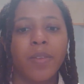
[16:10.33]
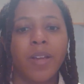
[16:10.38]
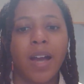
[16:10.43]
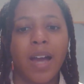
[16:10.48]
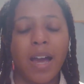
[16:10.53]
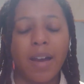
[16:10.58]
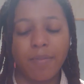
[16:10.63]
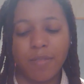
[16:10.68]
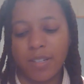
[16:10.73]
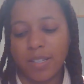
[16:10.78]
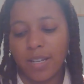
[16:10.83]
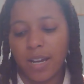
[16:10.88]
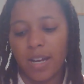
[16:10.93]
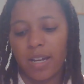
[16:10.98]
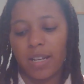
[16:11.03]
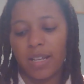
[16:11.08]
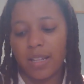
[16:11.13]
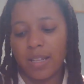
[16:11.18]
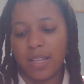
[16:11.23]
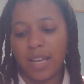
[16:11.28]
I've
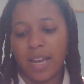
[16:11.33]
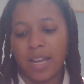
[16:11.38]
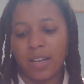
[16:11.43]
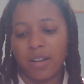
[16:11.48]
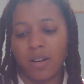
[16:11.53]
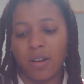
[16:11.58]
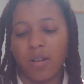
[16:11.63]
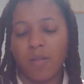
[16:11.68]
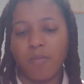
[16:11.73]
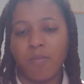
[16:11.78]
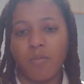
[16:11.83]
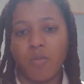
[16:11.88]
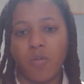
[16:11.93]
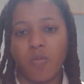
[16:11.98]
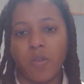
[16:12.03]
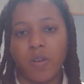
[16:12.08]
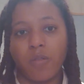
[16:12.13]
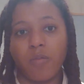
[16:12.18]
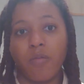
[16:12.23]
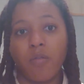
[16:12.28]
decided that
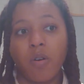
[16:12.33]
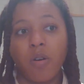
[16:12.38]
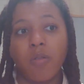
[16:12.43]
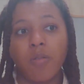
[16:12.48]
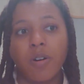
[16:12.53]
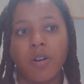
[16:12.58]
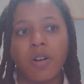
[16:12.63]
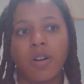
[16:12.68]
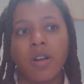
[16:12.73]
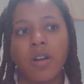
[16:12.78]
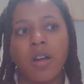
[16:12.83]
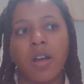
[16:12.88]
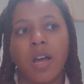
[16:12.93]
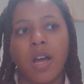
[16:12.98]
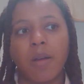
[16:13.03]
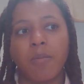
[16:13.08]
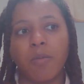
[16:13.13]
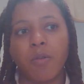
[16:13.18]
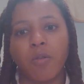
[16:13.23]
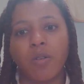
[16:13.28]
moving forward,
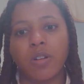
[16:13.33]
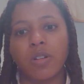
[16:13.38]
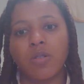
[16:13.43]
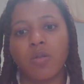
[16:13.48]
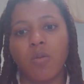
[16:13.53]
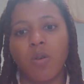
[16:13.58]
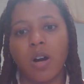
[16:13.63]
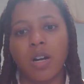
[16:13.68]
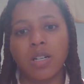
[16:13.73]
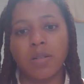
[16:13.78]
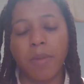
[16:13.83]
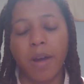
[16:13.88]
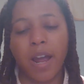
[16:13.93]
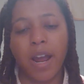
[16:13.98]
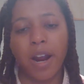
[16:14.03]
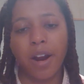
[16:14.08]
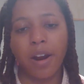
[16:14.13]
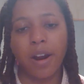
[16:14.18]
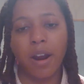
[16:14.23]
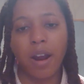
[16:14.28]
I'm going to wash my
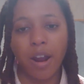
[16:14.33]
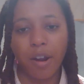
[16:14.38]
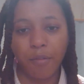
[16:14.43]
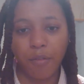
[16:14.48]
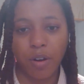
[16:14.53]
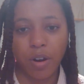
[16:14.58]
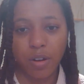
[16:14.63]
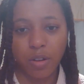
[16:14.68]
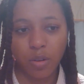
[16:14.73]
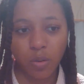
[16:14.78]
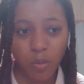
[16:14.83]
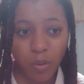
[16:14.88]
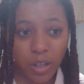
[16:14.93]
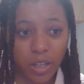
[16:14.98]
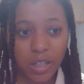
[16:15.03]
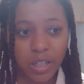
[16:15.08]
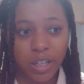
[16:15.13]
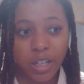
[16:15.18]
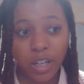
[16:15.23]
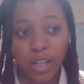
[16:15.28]
hair every other
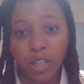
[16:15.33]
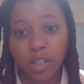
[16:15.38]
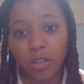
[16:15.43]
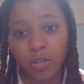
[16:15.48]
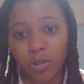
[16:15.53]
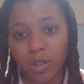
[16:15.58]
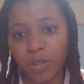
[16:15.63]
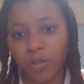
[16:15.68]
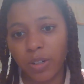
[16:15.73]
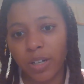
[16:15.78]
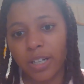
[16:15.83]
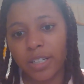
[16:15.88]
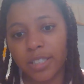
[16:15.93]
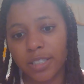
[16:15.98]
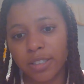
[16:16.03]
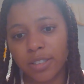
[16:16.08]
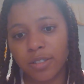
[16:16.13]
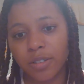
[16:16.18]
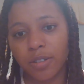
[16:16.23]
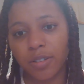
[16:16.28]
week, doing what I
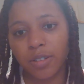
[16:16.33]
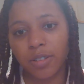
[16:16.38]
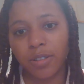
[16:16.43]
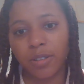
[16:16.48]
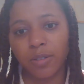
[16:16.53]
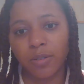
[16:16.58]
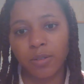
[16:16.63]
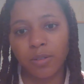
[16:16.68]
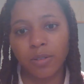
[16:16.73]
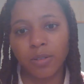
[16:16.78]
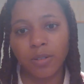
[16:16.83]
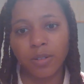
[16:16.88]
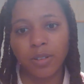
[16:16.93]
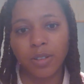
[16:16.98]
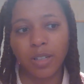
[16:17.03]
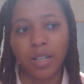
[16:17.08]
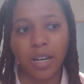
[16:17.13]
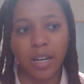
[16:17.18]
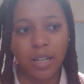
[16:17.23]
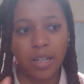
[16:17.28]
just showed you
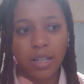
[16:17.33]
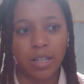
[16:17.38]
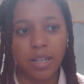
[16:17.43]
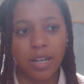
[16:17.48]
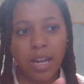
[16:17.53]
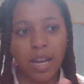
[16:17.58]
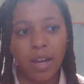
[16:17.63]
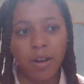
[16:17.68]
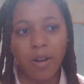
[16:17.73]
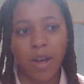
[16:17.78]
that I did now.